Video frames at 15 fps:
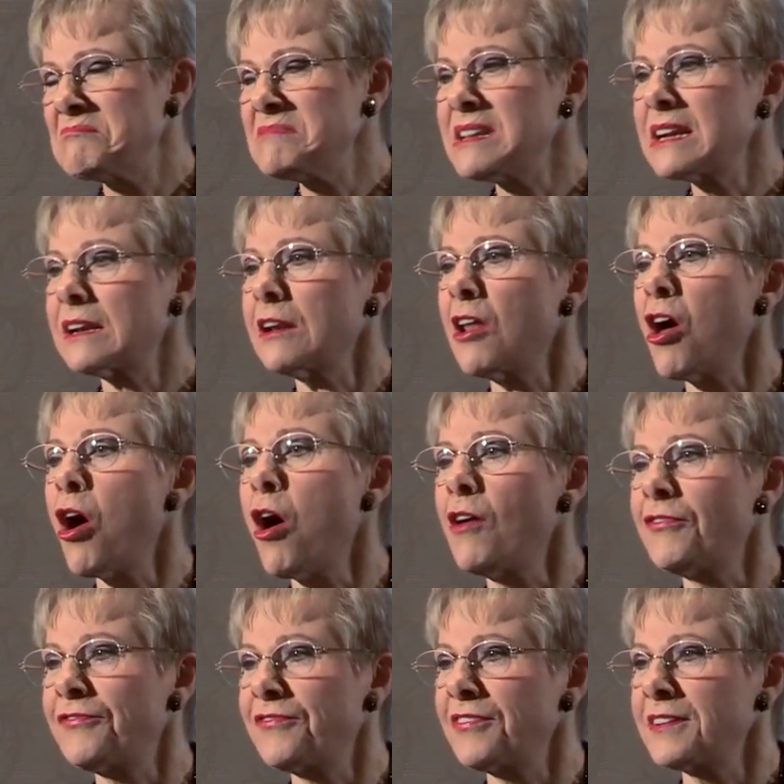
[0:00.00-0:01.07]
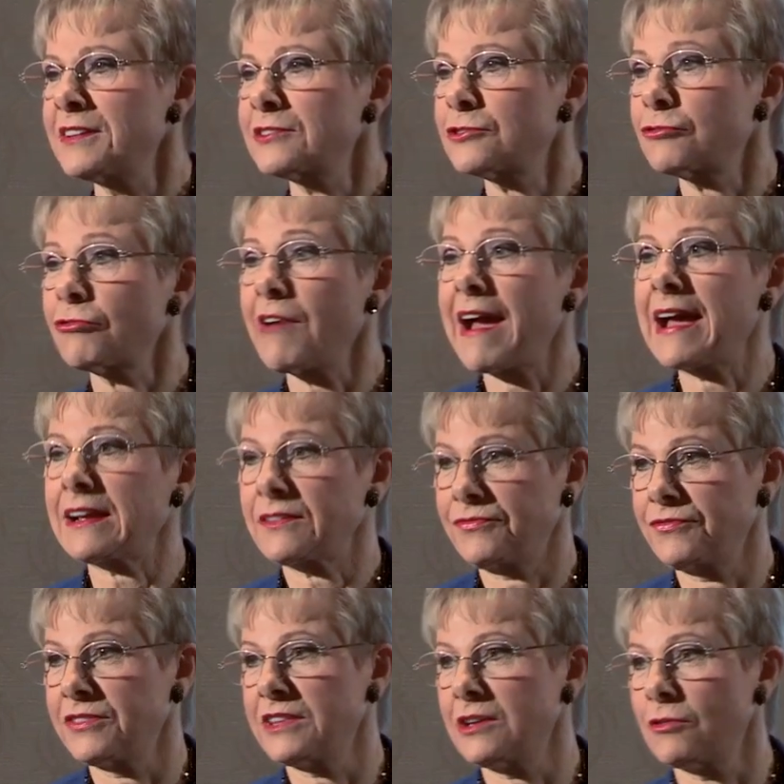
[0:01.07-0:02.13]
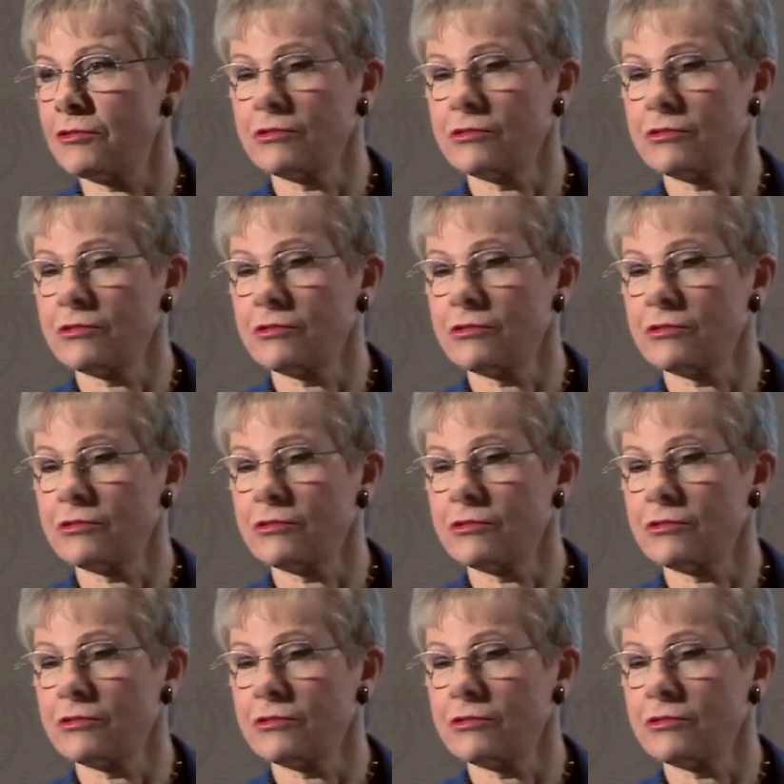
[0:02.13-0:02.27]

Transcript: Little off track for the